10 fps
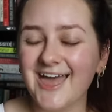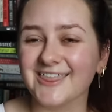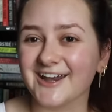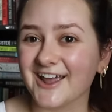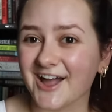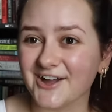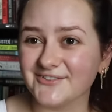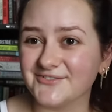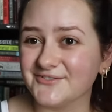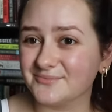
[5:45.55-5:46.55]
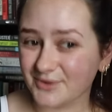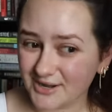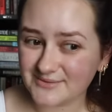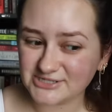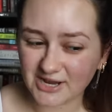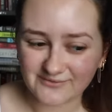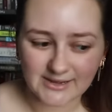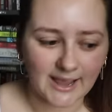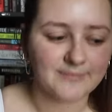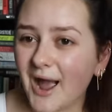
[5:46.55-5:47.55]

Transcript: that I have pretty much every day.